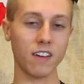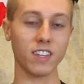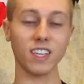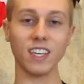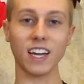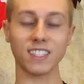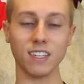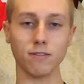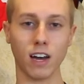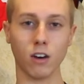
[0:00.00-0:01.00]
have the
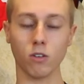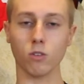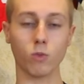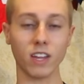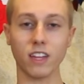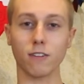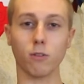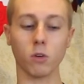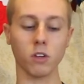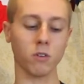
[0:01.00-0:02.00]
.exe file right
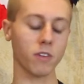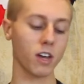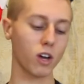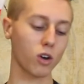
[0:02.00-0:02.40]
there for you.